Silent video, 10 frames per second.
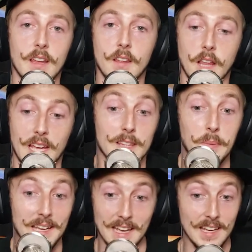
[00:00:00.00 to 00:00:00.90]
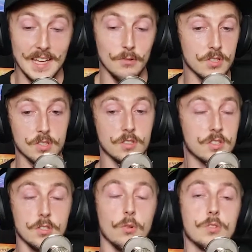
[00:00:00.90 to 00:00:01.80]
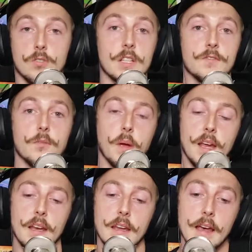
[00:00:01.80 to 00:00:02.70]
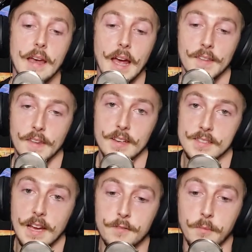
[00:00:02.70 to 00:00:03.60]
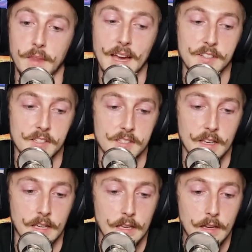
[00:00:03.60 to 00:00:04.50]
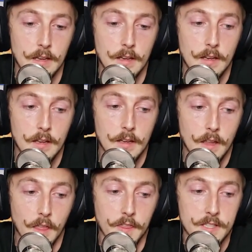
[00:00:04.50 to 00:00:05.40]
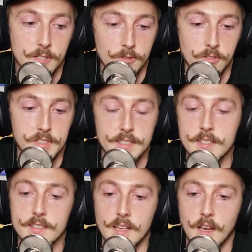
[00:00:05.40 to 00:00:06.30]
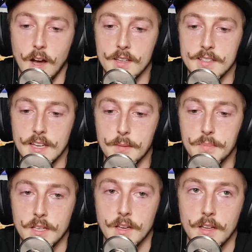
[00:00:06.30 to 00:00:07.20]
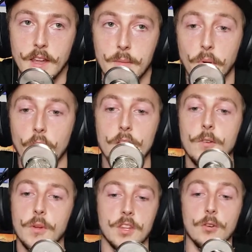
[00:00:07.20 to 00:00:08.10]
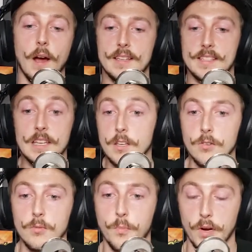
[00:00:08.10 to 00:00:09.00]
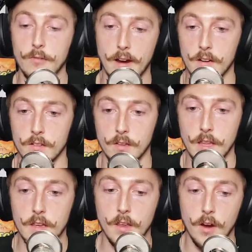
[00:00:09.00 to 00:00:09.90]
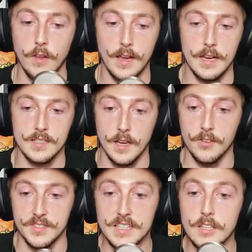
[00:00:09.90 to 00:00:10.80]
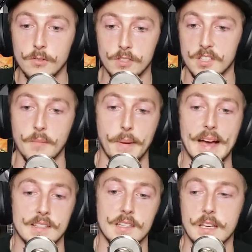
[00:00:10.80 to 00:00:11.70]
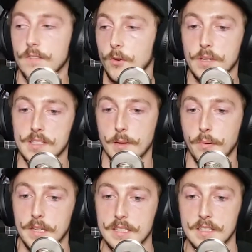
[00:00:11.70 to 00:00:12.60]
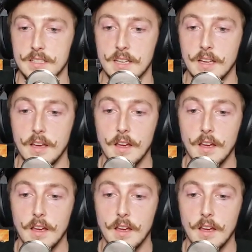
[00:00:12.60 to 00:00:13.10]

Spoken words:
like at the beginning it was so stressful, man. And then aside from that, just like this social distancing concept, like bro, even with you, I see you pretty regularly, like I'll see you just in passing, even though we stay pretty distant.